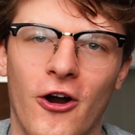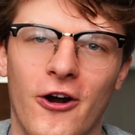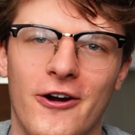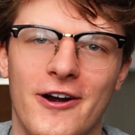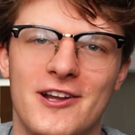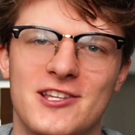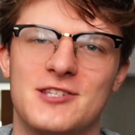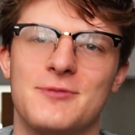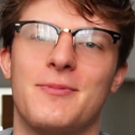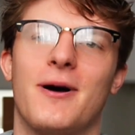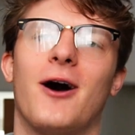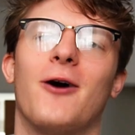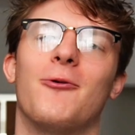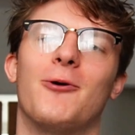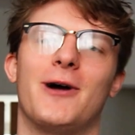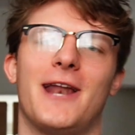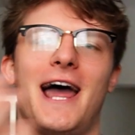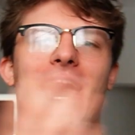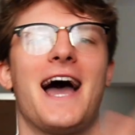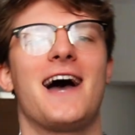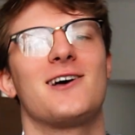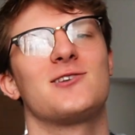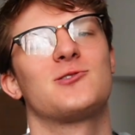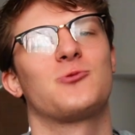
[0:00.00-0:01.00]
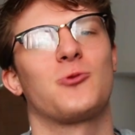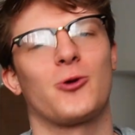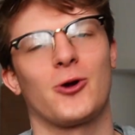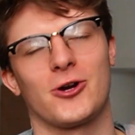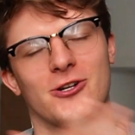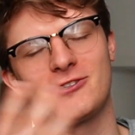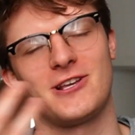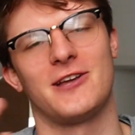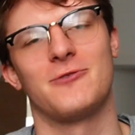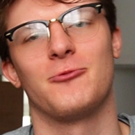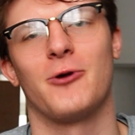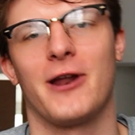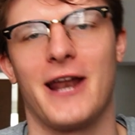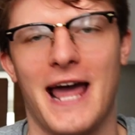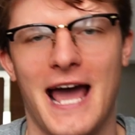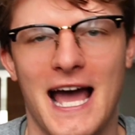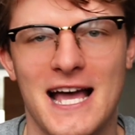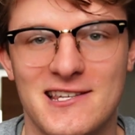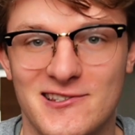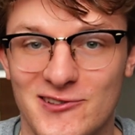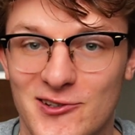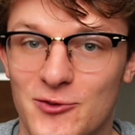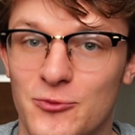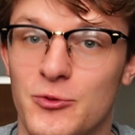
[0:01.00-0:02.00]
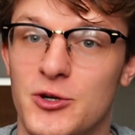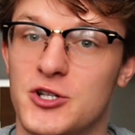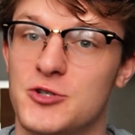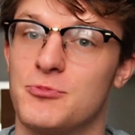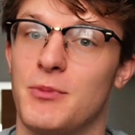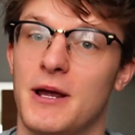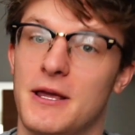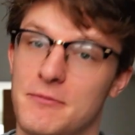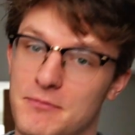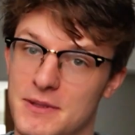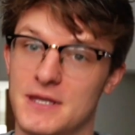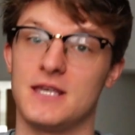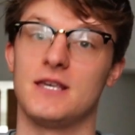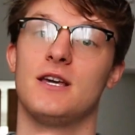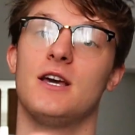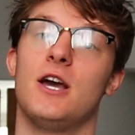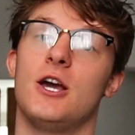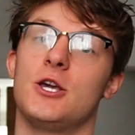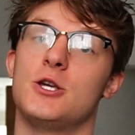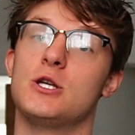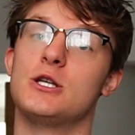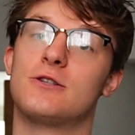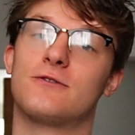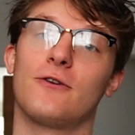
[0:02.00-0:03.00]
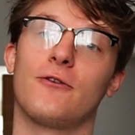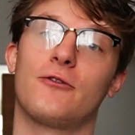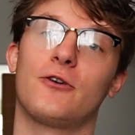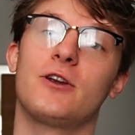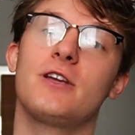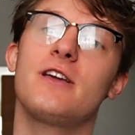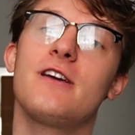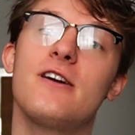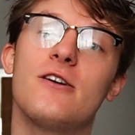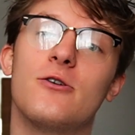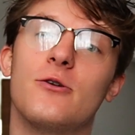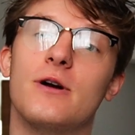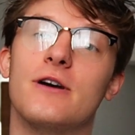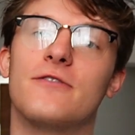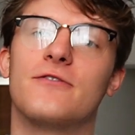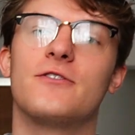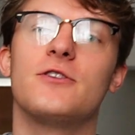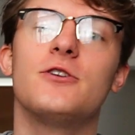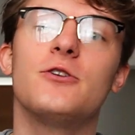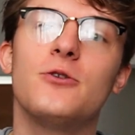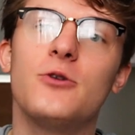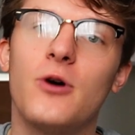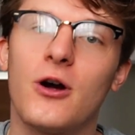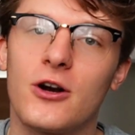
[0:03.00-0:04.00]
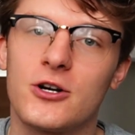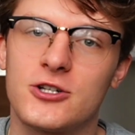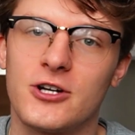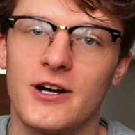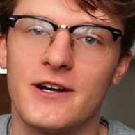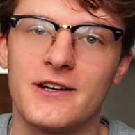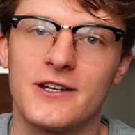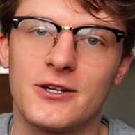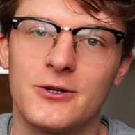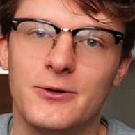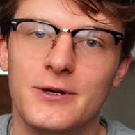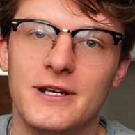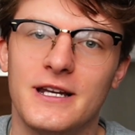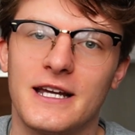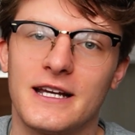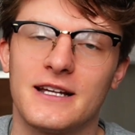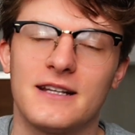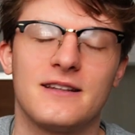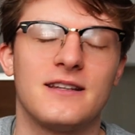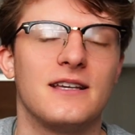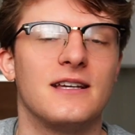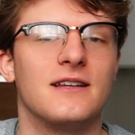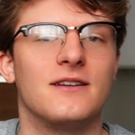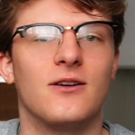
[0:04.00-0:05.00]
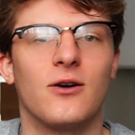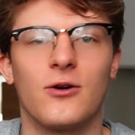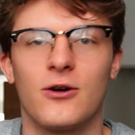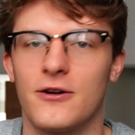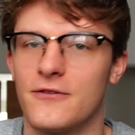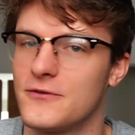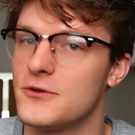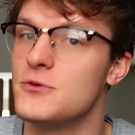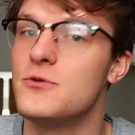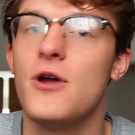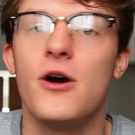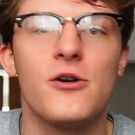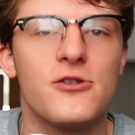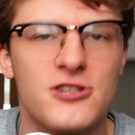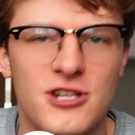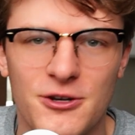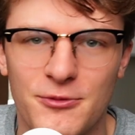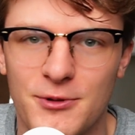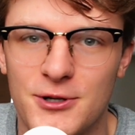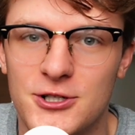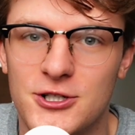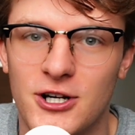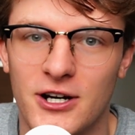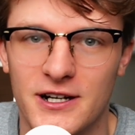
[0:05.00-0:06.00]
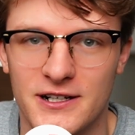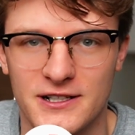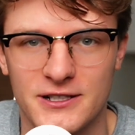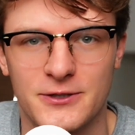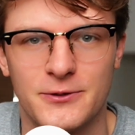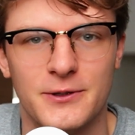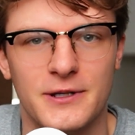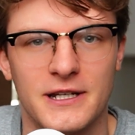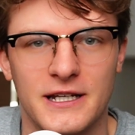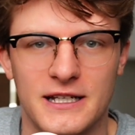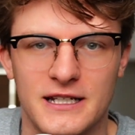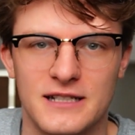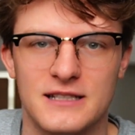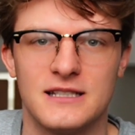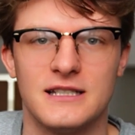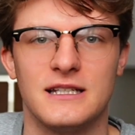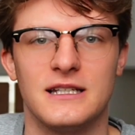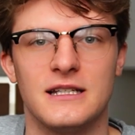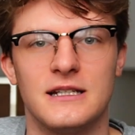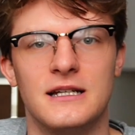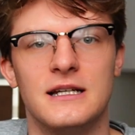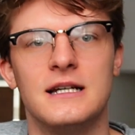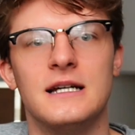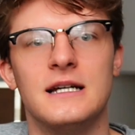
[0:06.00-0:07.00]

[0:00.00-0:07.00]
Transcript: It's about what has worked and what hasn't, which might be useful for you if you are trying to quit nicotine or if you know someone trying to quit nicotine.